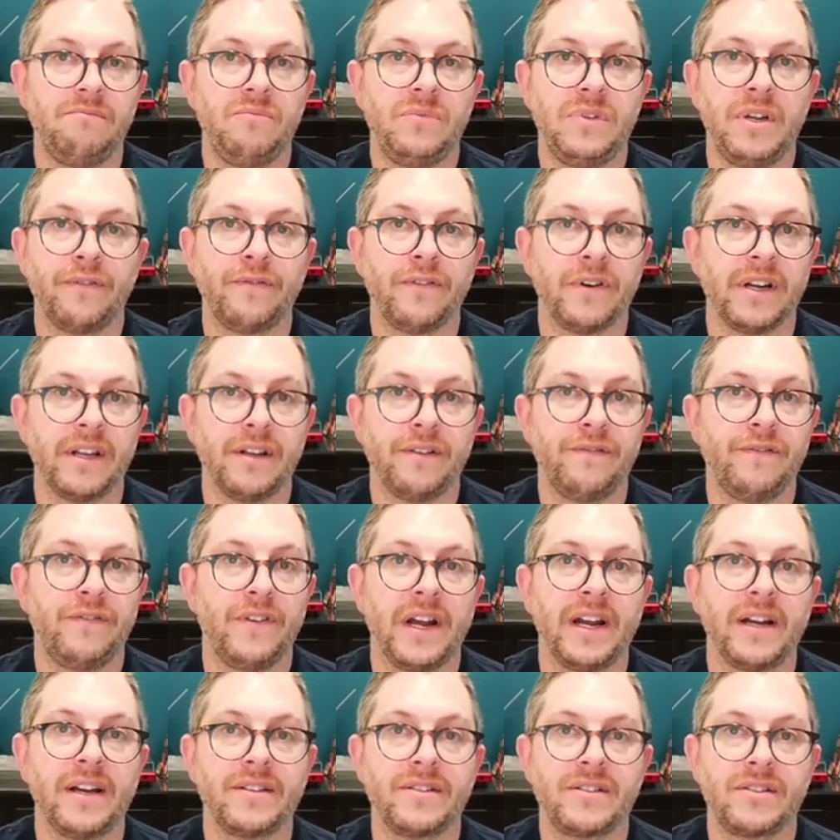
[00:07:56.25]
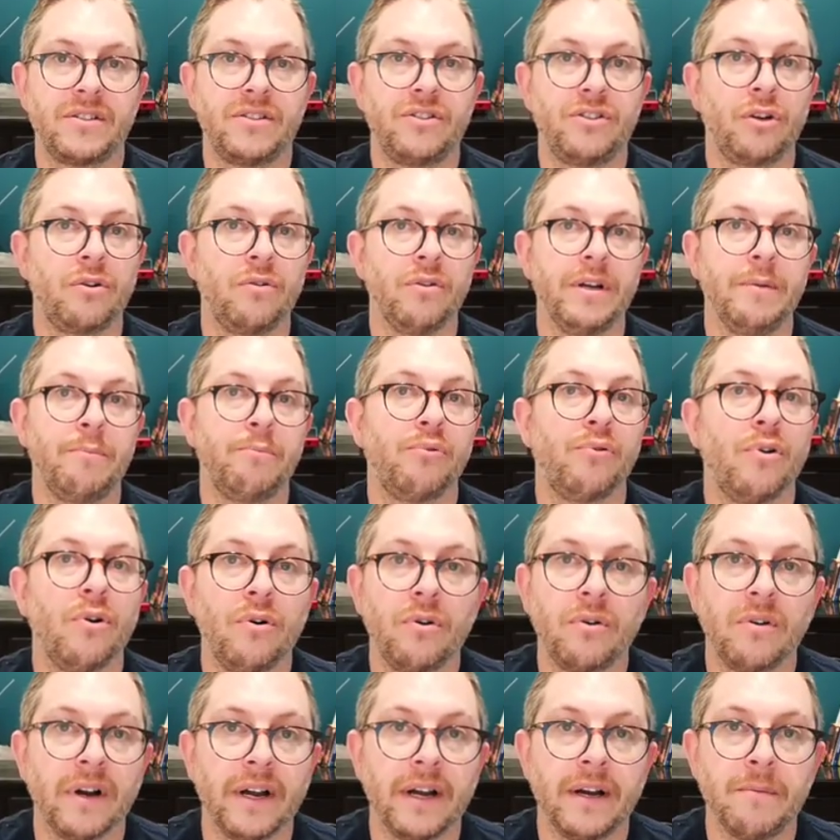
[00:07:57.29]
different advanced degree
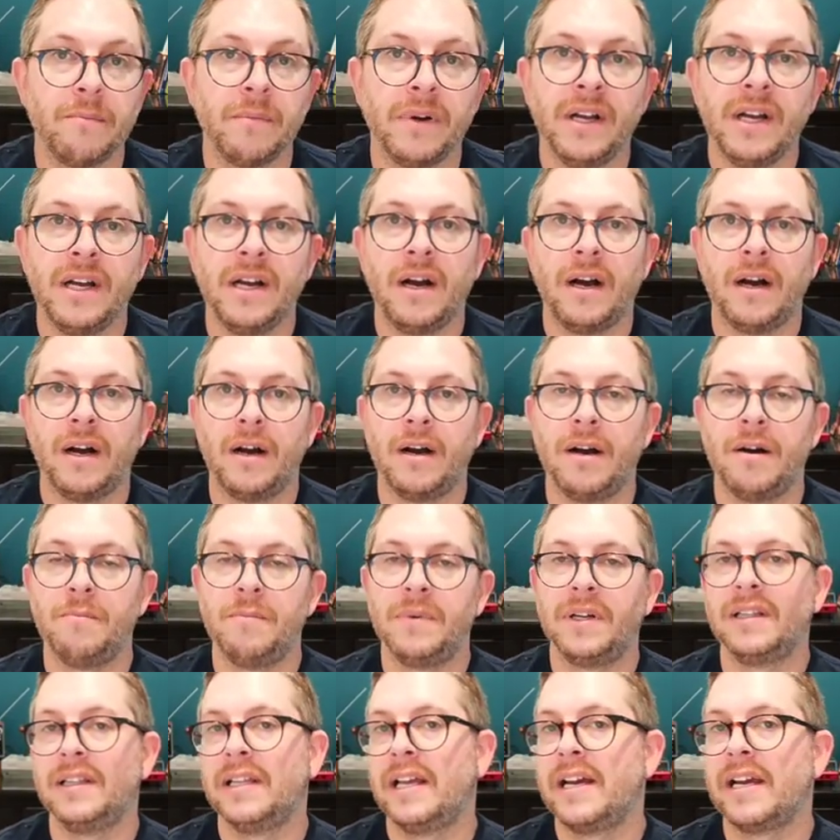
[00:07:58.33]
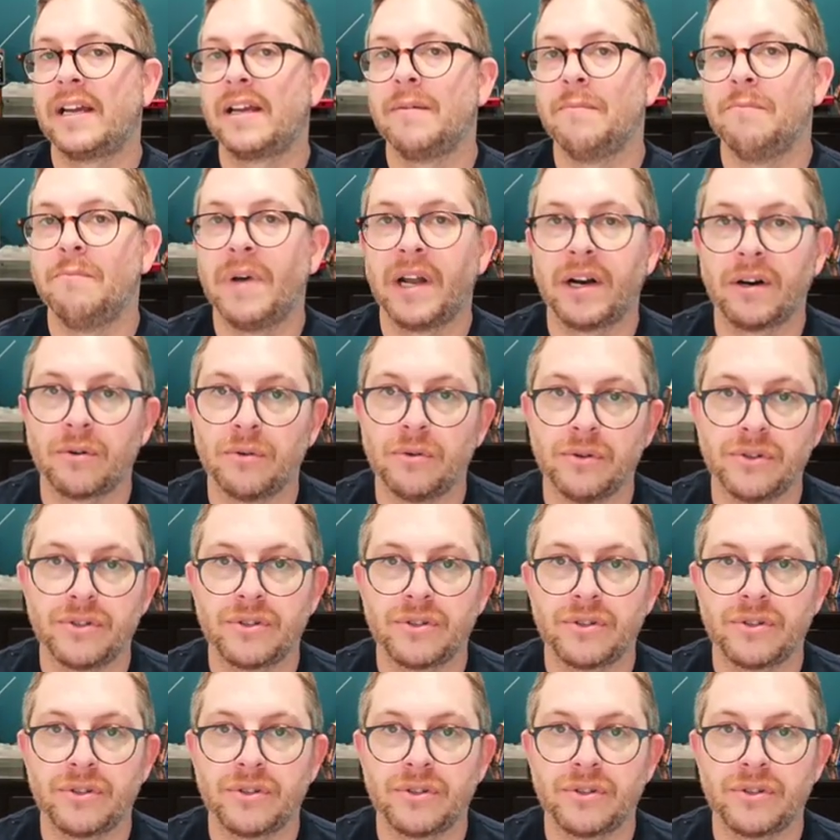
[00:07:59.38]
program like medical